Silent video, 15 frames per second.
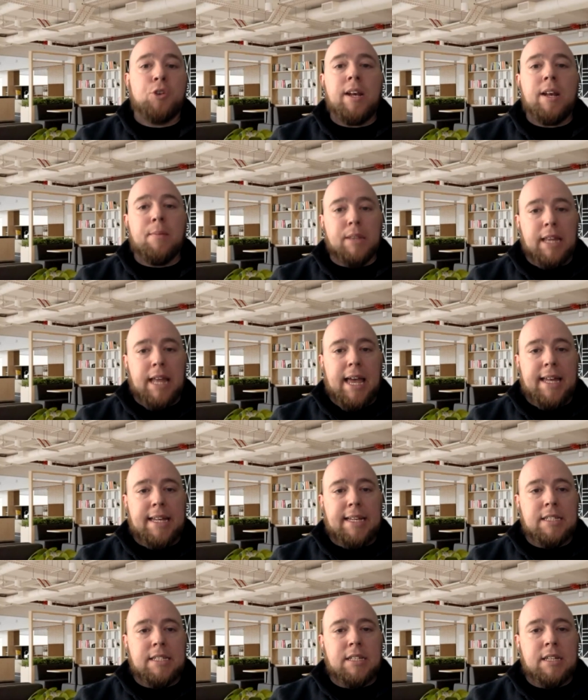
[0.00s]
If you're doing a
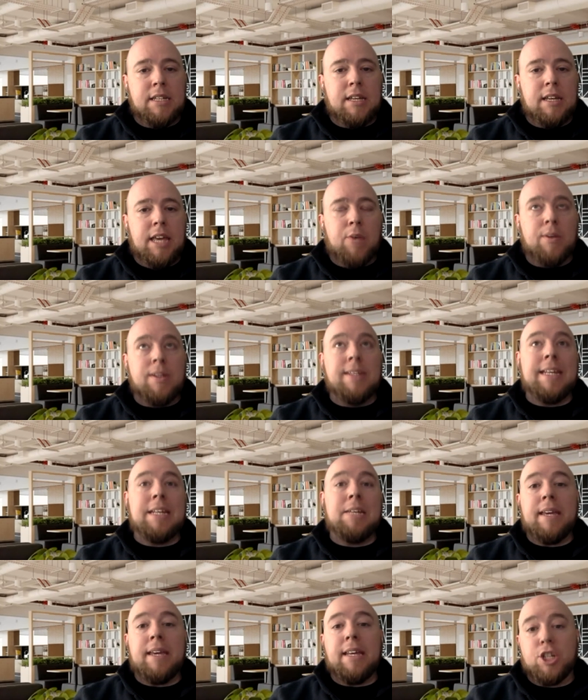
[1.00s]
blend,
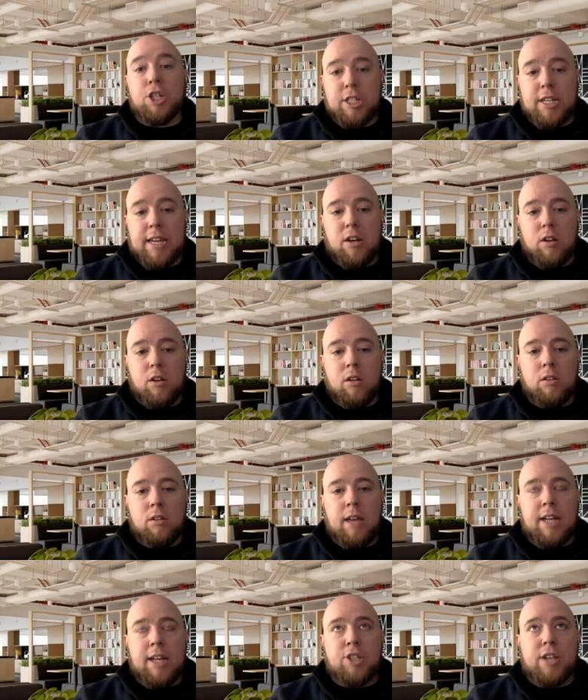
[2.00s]
it would need to be in a
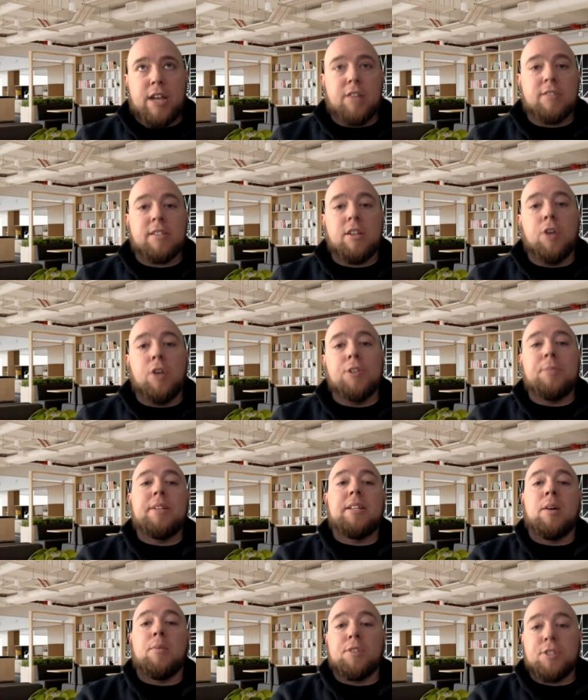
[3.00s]
channel, and channels
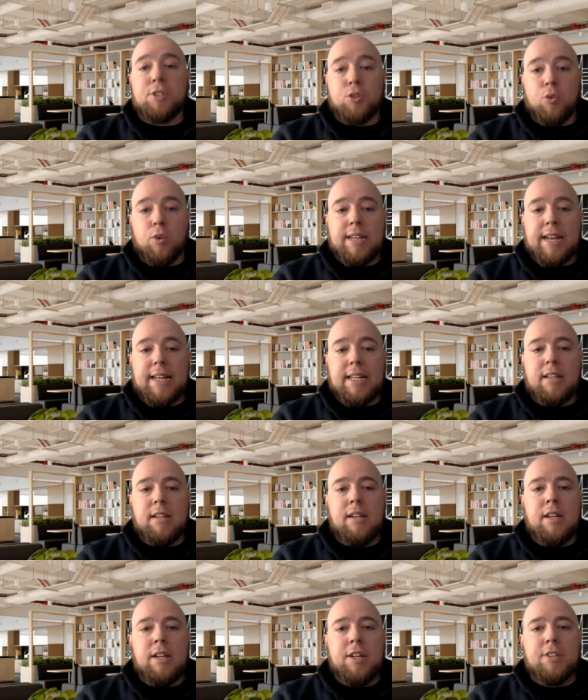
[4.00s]
can only be done with
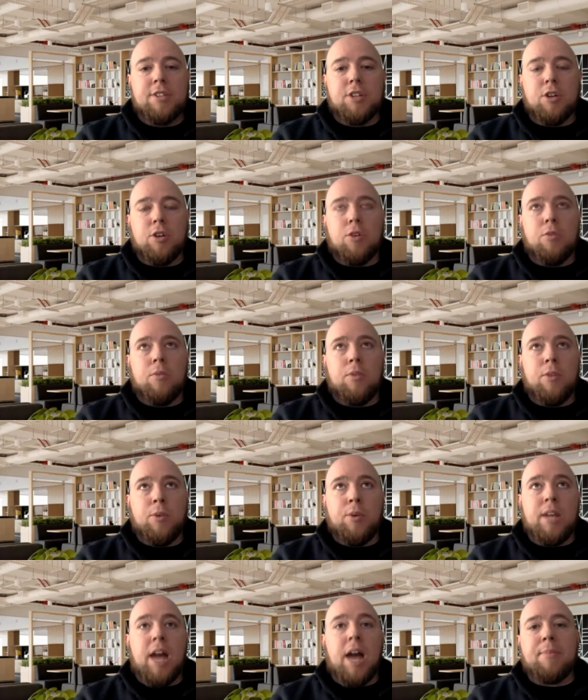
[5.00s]
stored data.
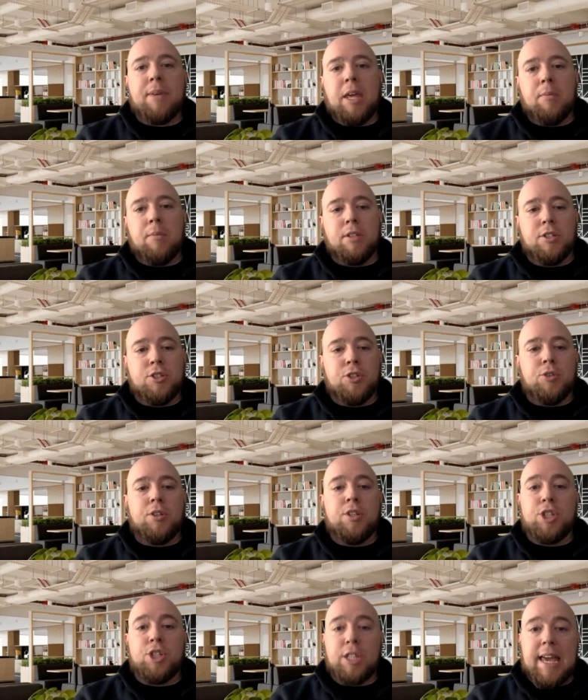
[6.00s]
So you would not be
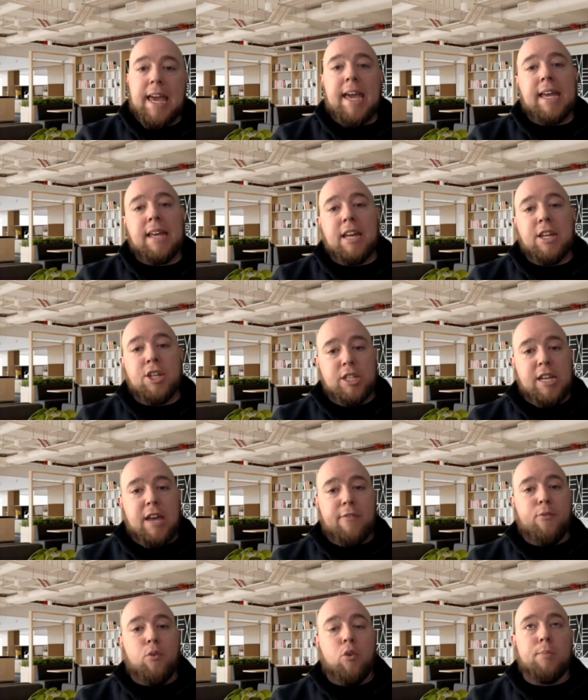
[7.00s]
able to do a
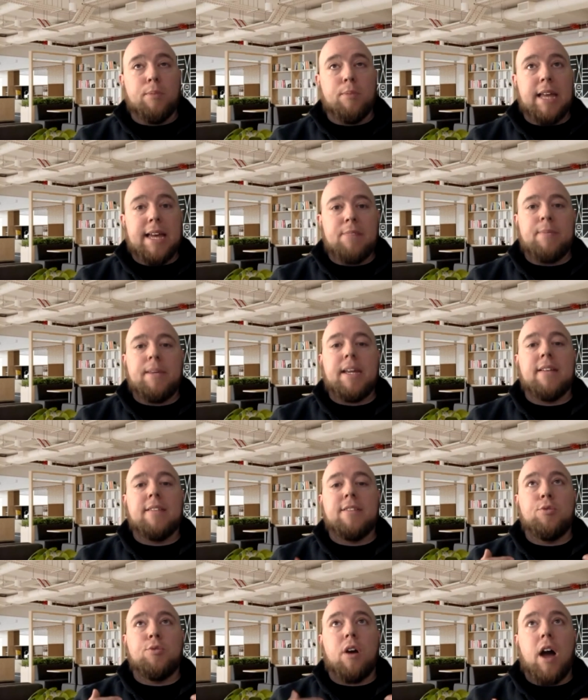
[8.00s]
GA and GA4
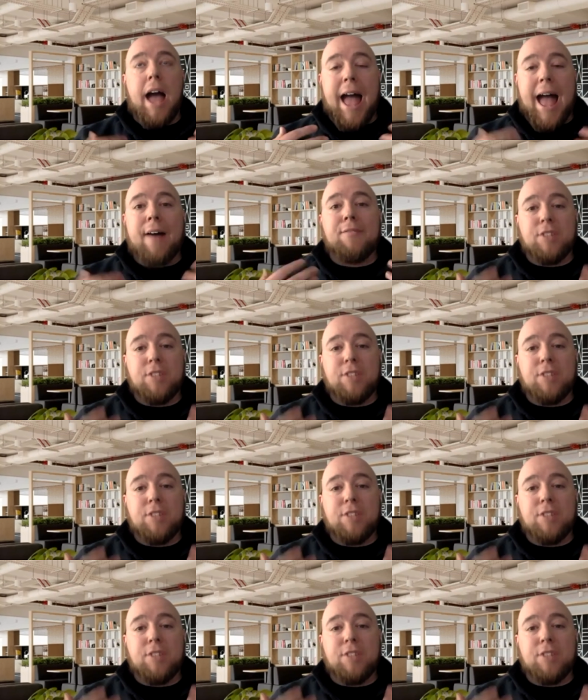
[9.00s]
blend because you